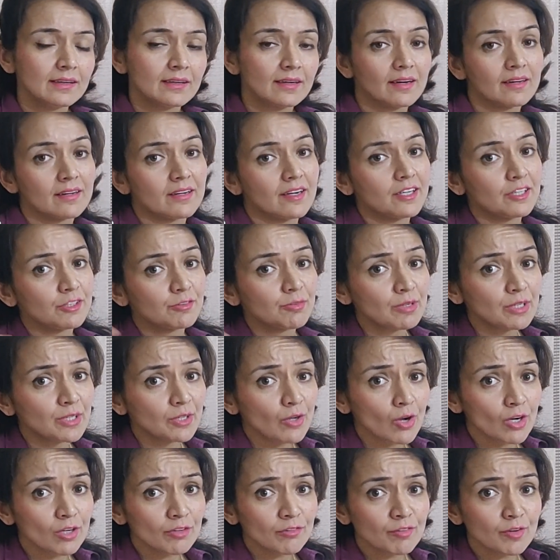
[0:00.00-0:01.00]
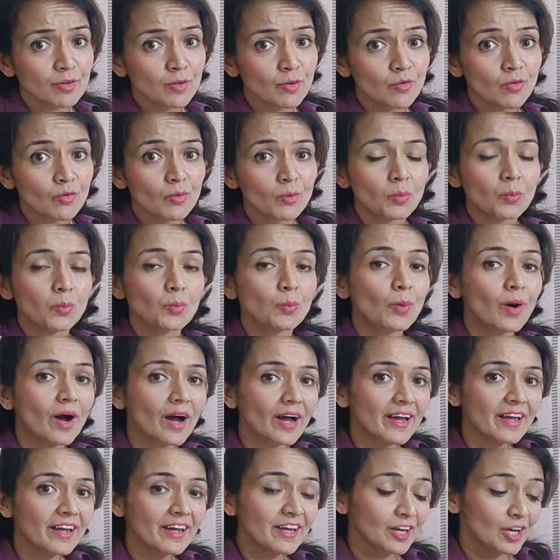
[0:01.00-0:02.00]
Current will not flow.
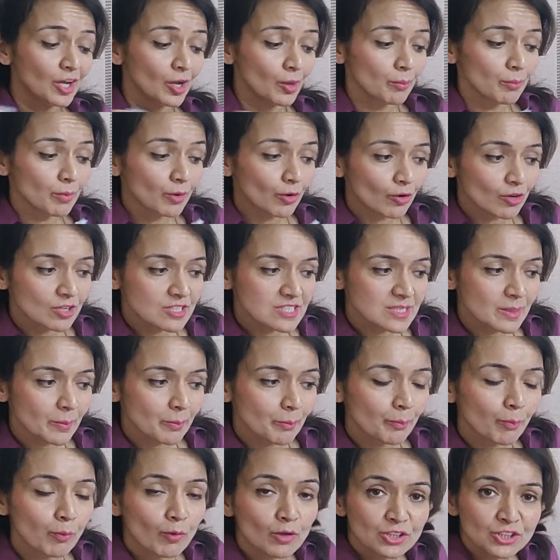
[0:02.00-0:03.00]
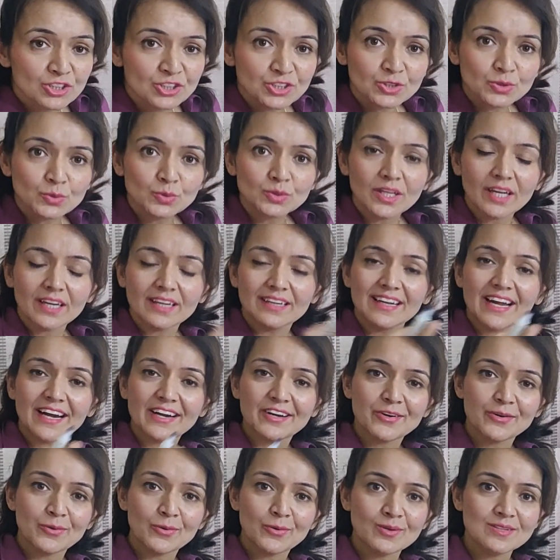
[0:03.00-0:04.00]
Why? Because the push to the
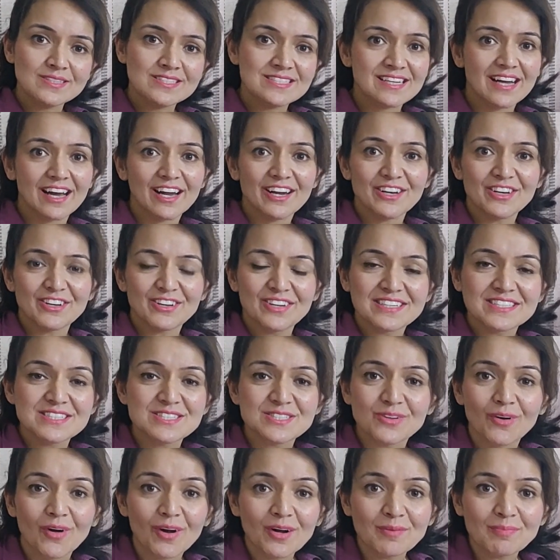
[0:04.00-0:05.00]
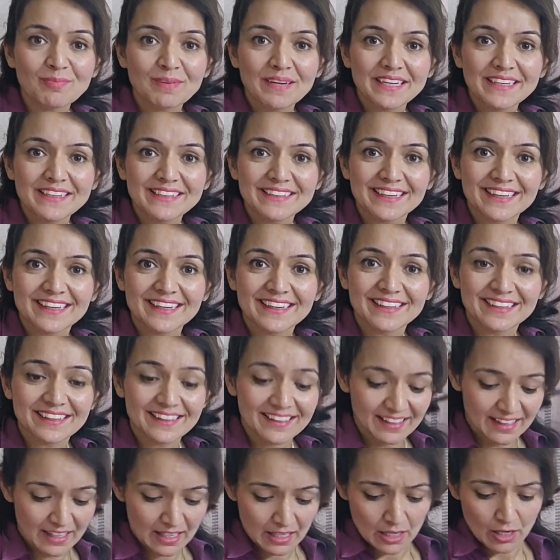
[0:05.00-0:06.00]
electrons is not being done.
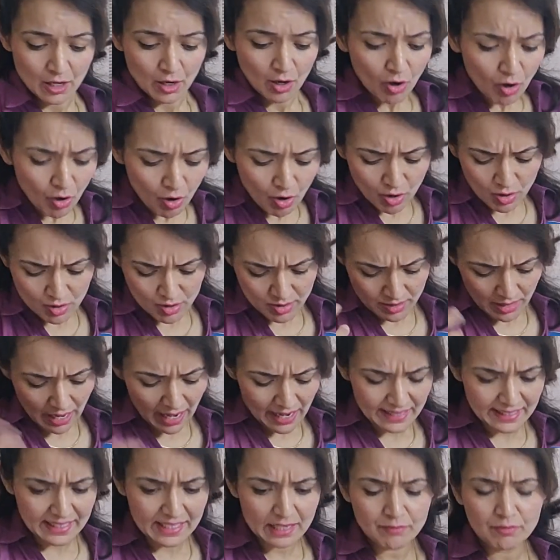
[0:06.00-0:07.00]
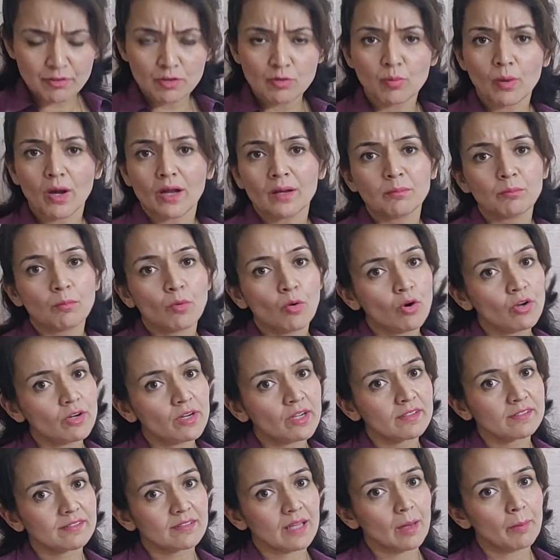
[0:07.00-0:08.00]
Or I give you one more
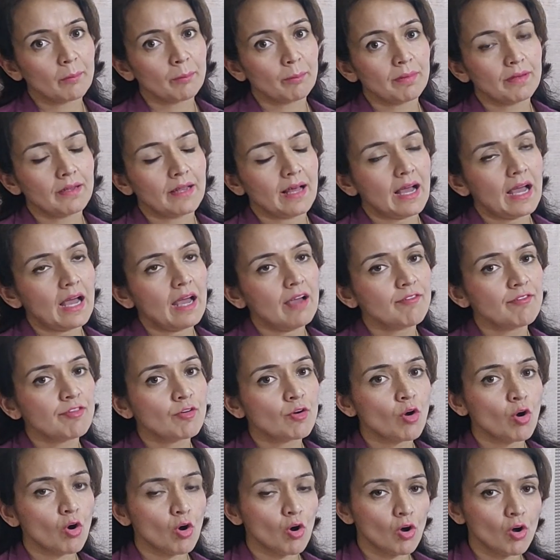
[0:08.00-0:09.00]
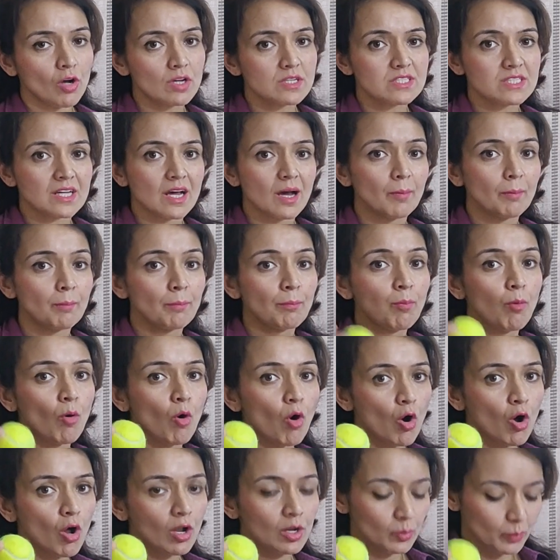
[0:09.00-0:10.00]
example. I have got a
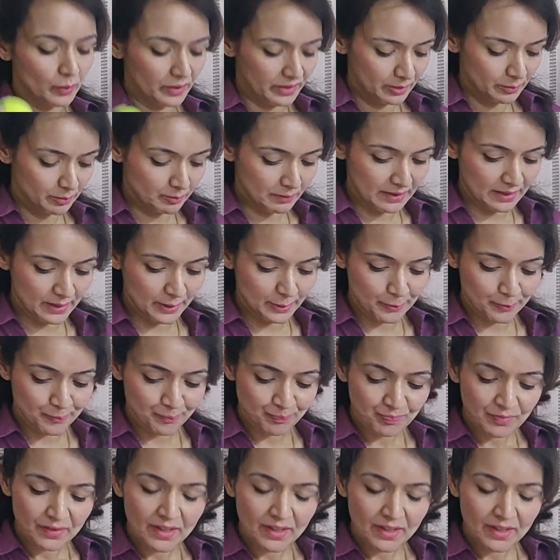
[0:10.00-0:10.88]
ball with me.